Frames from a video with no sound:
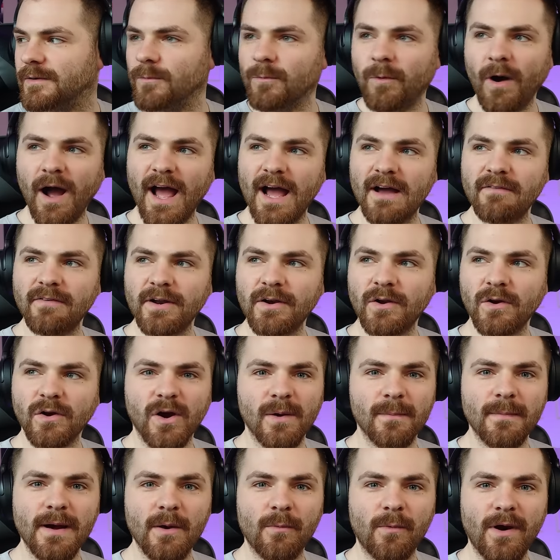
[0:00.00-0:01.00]
Why have I not
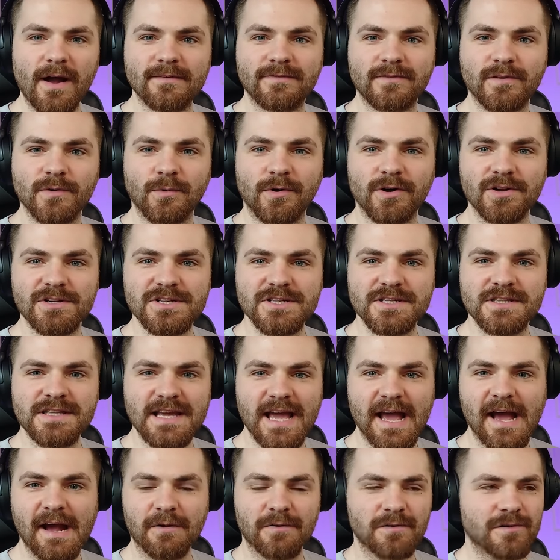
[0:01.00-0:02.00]
got my wife to watch
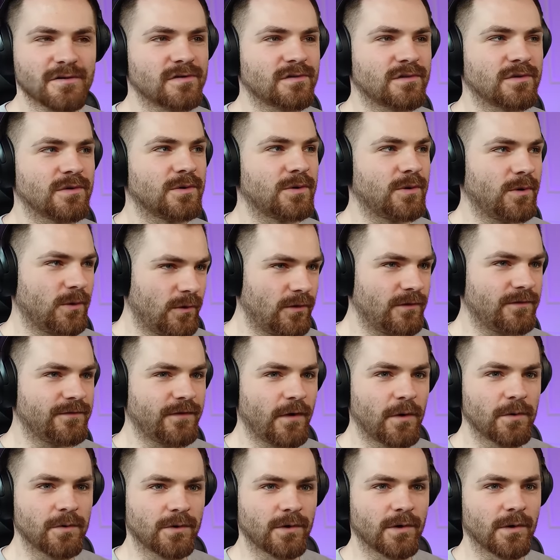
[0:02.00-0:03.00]
the Eras Tour or
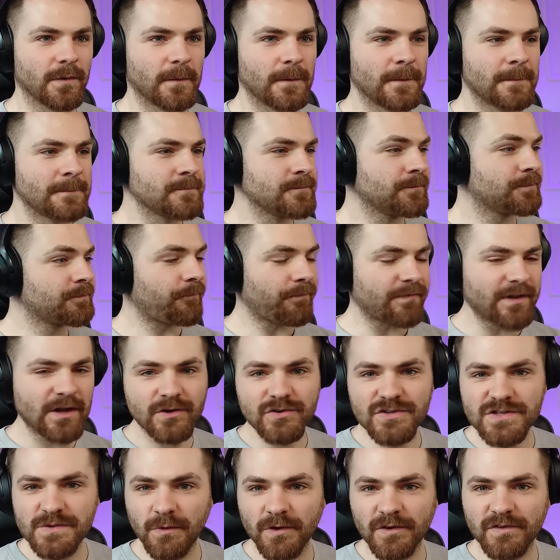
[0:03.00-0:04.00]
Folklore?
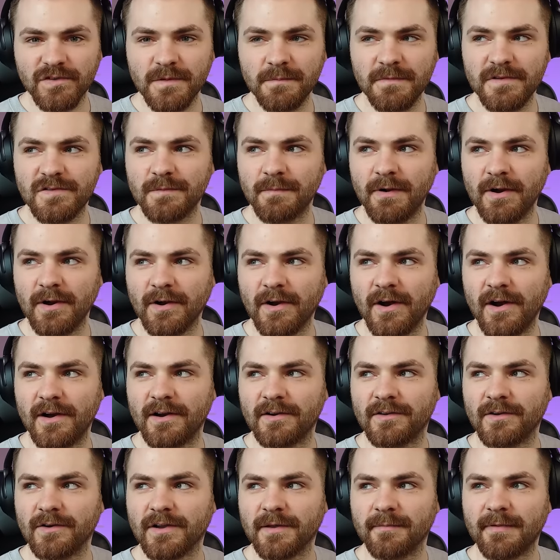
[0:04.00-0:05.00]
Because you watched the Miss
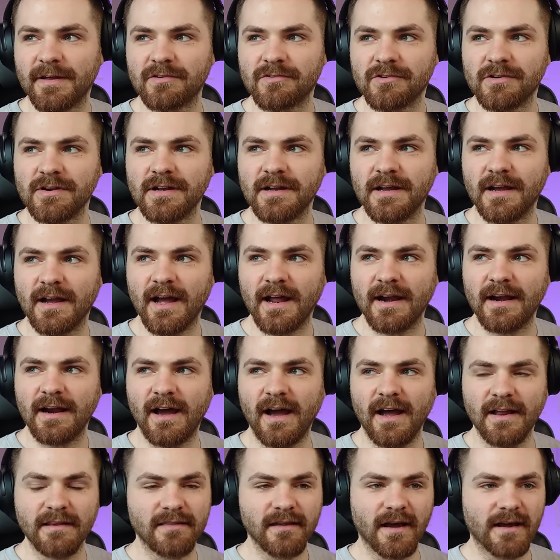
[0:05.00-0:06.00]
Americana documentary and
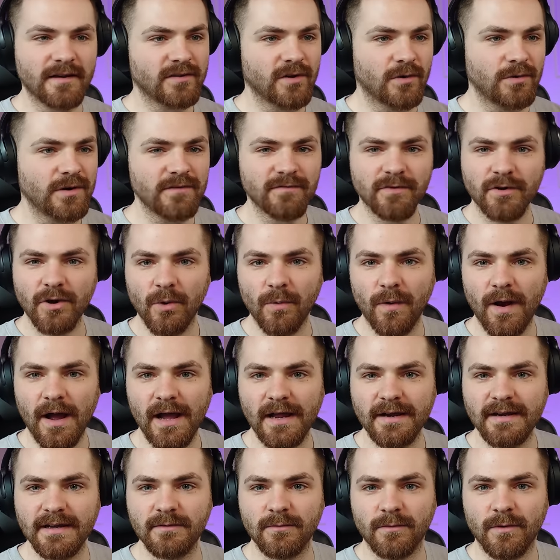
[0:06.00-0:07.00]
I don't even know why
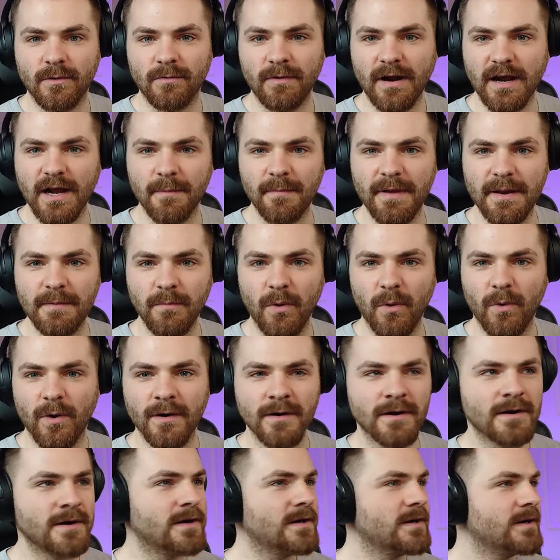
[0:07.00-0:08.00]
I didn't recommend more.